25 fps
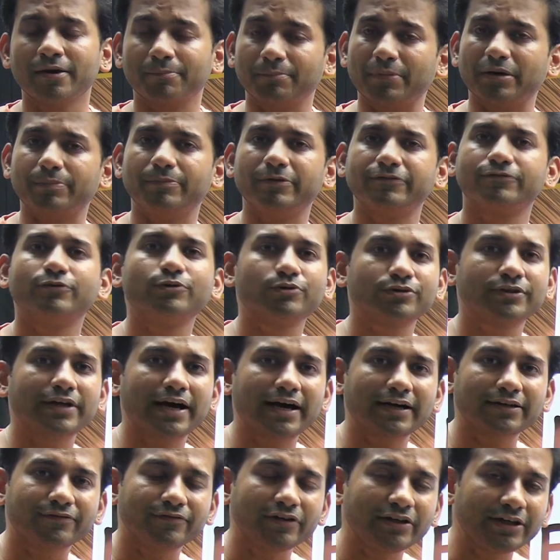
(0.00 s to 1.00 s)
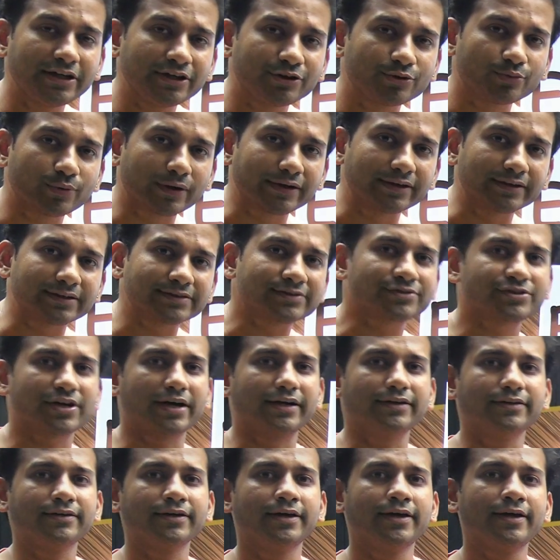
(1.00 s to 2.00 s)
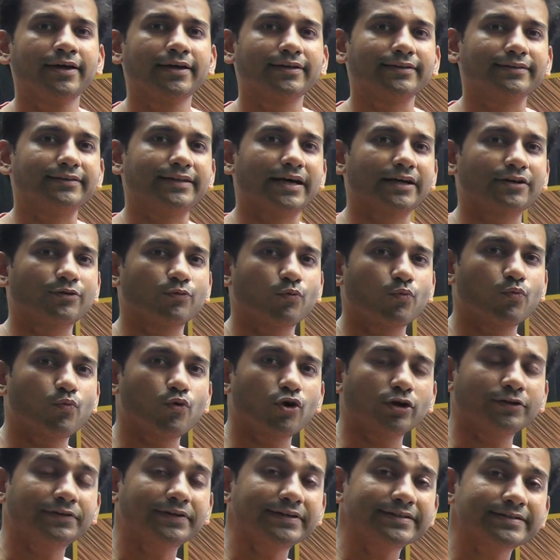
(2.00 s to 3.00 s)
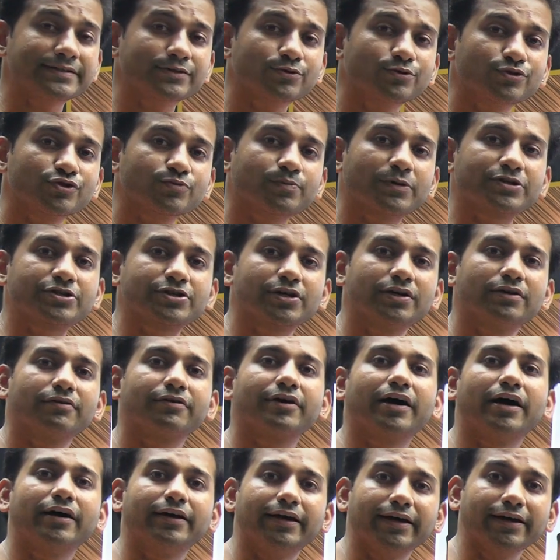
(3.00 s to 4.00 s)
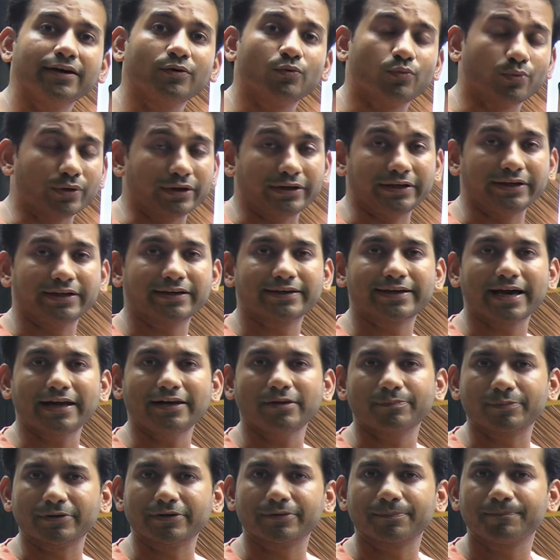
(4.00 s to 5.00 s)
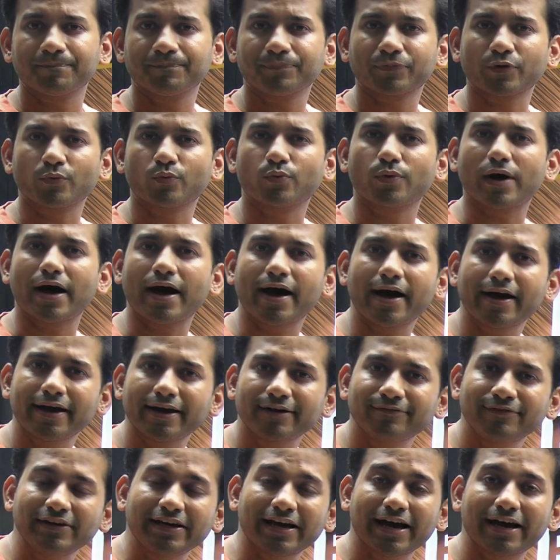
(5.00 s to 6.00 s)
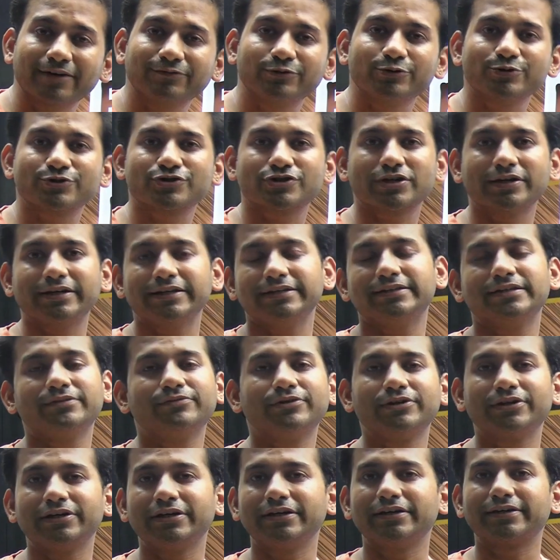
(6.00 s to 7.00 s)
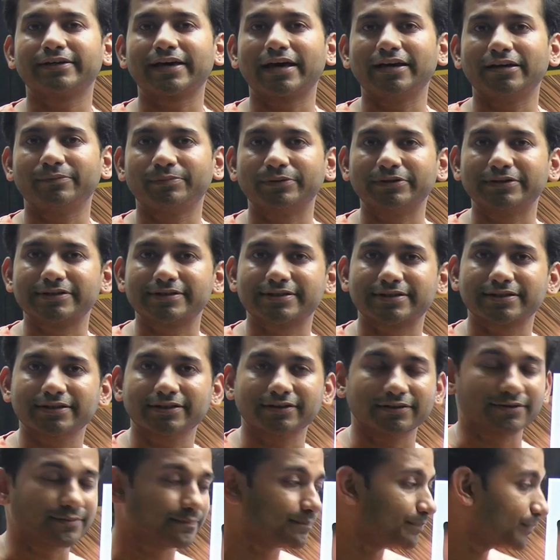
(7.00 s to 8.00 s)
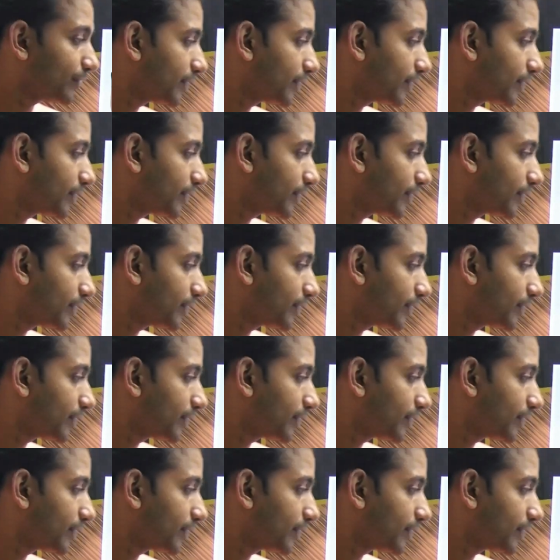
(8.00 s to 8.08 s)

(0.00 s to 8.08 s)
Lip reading: But before that, we need to understand that what is so special regarding vernier caliper. Why we have to study the vernier caliper, sir?